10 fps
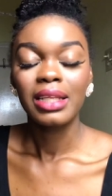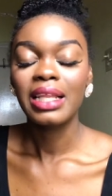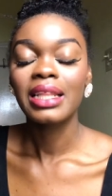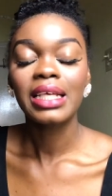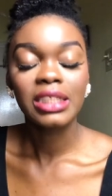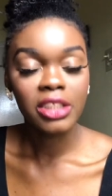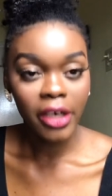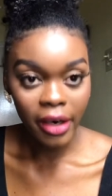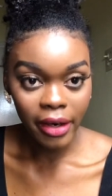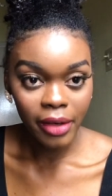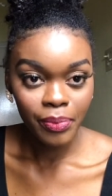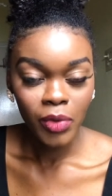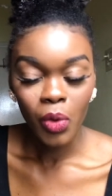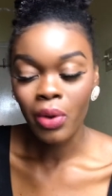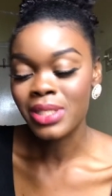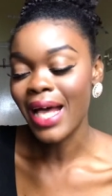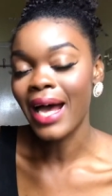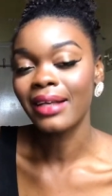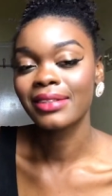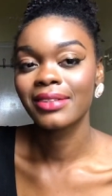This girl was
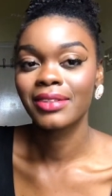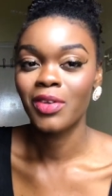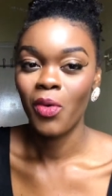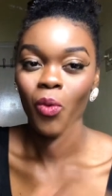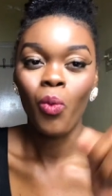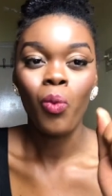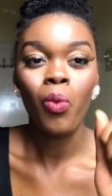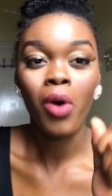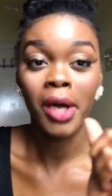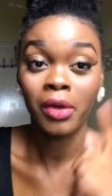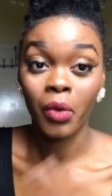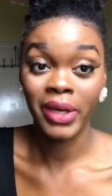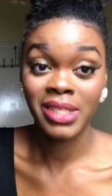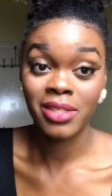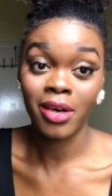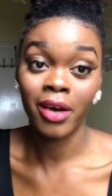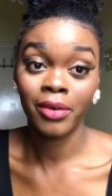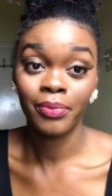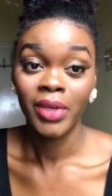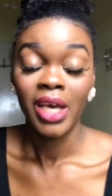asked one question
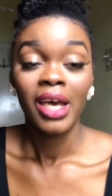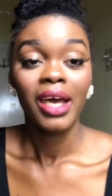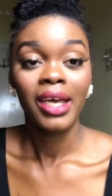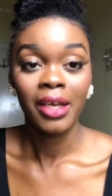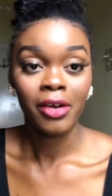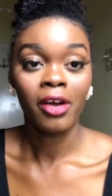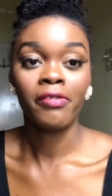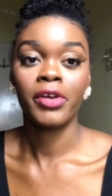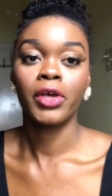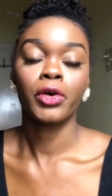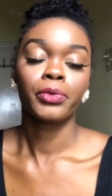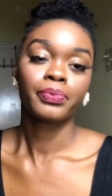in her video.